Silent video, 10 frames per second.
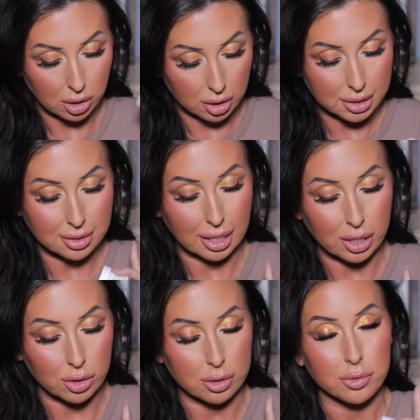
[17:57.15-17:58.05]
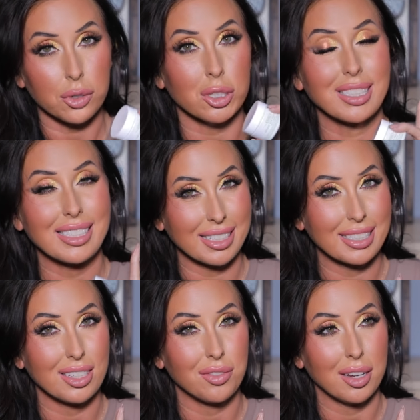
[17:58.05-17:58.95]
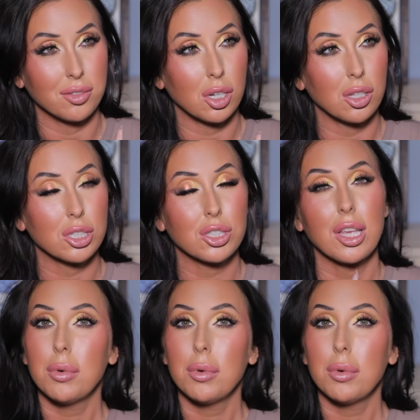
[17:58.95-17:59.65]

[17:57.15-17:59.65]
on sale for sixty-five dollars,